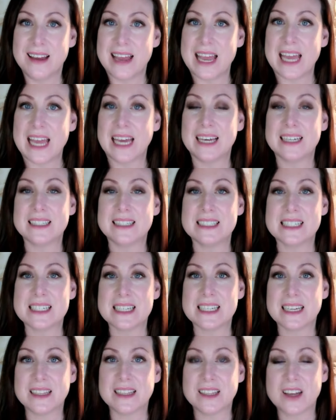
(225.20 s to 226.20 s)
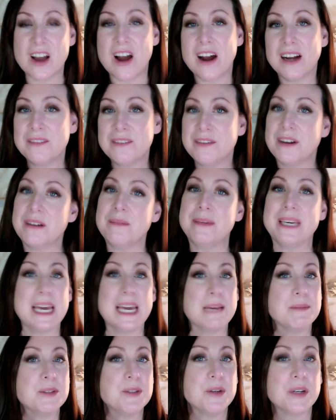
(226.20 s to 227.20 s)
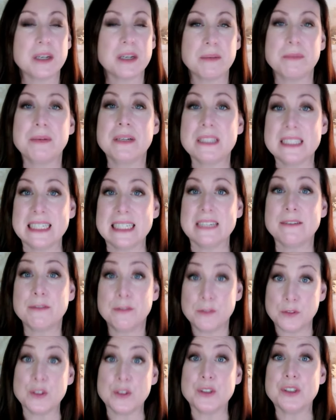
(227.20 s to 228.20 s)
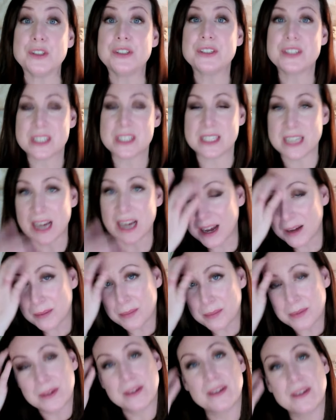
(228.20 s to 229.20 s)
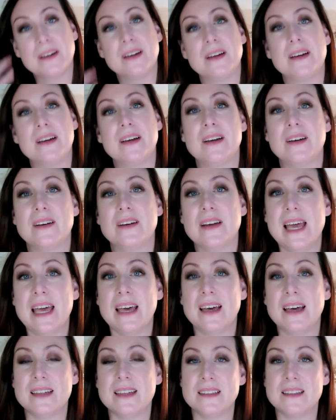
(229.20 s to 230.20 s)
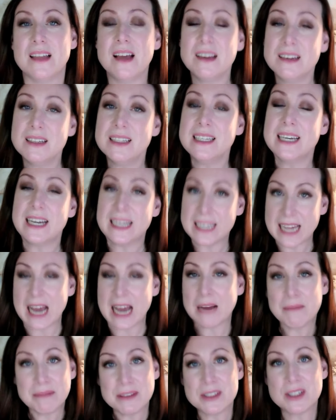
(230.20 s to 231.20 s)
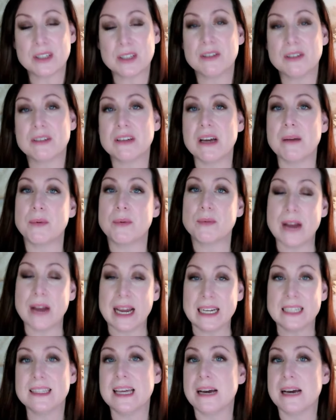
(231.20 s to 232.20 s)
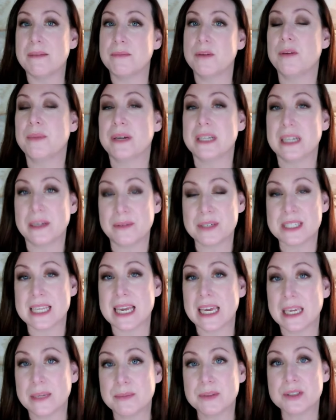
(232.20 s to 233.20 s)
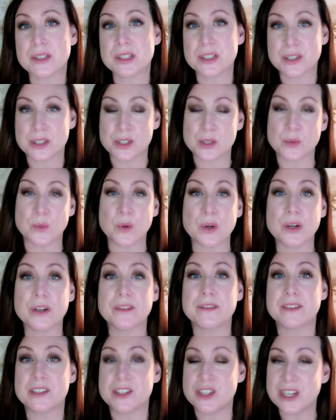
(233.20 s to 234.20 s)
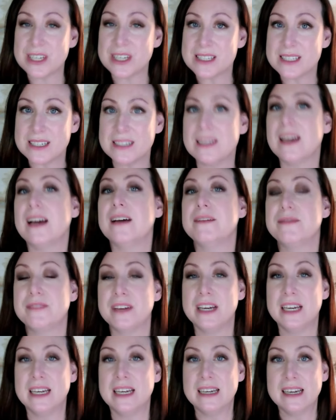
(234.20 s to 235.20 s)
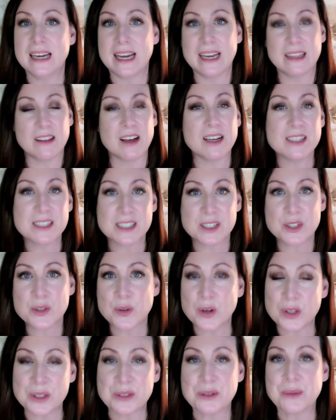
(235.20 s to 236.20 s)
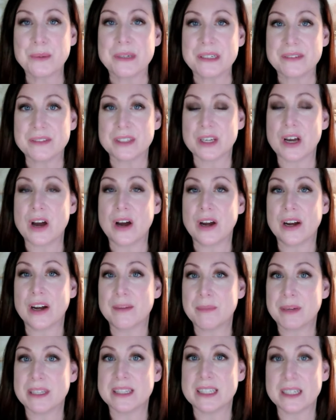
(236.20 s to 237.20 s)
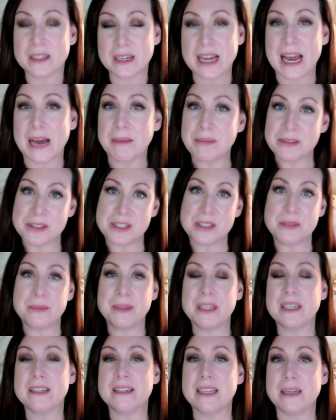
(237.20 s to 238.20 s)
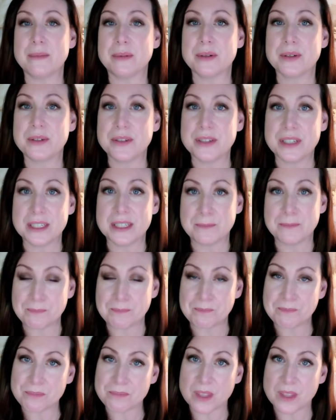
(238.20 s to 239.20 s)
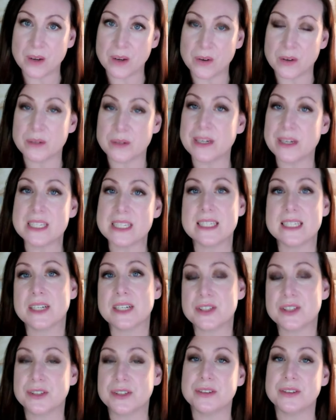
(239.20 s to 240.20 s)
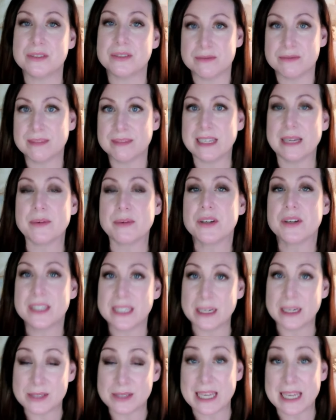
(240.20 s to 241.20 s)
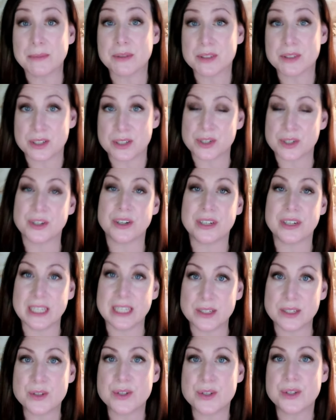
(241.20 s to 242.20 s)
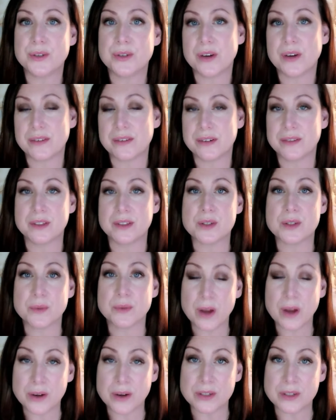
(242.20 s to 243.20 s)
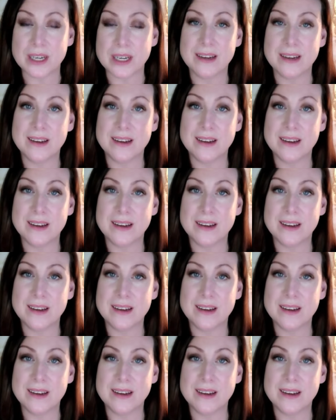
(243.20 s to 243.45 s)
and the car in front of me came to a complete full stop. And luckily I happened to look up right at that moment. I was able to swerve just enough. I lost control a little bit of the car, but there happened to be a neighborhood or a residential neighborhood that I was able to turn into off of this road